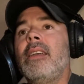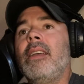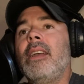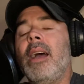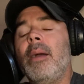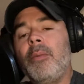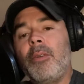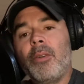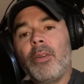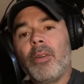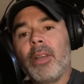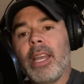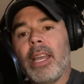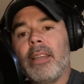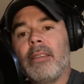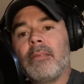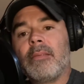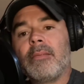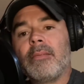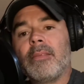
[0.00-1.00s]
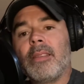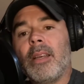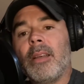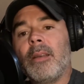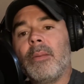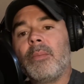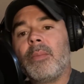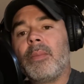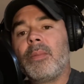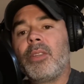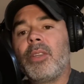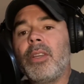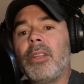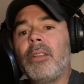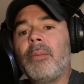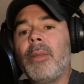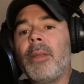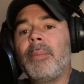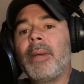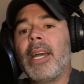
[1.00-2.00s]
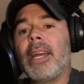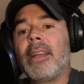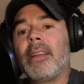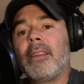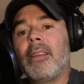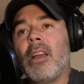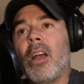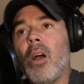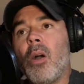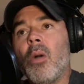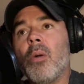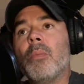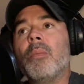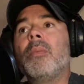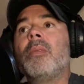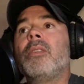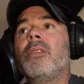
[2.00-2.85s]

I'm doing okay. Good to be back home.